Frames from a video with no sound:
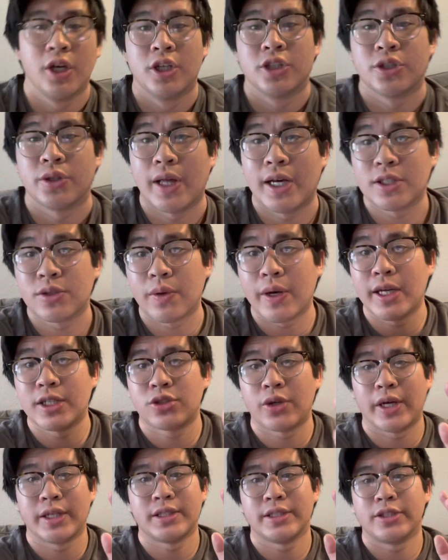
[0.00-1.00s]
So that's what I
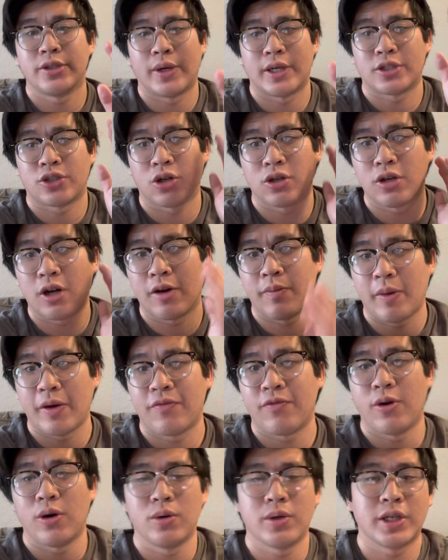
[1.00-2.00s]
tried to do. I turned off my
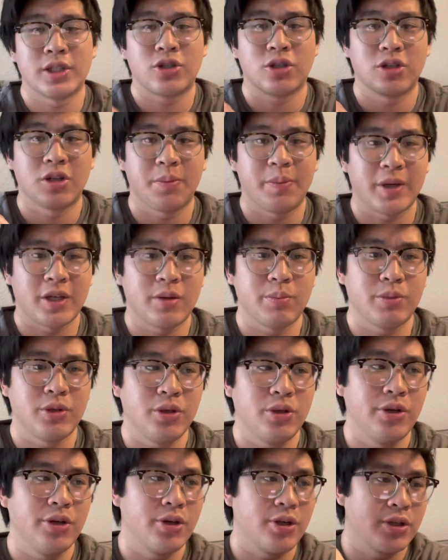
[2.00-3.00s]
phone, I turned off my
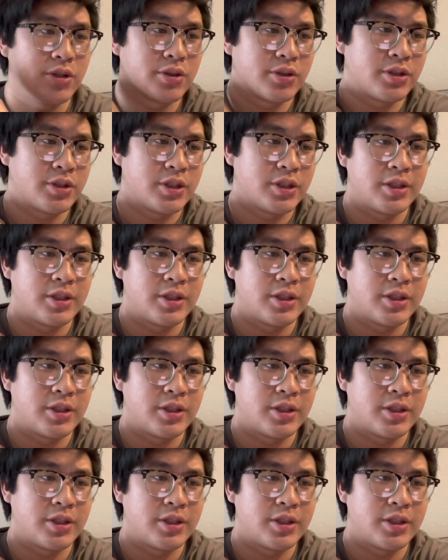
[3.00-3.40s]
computer,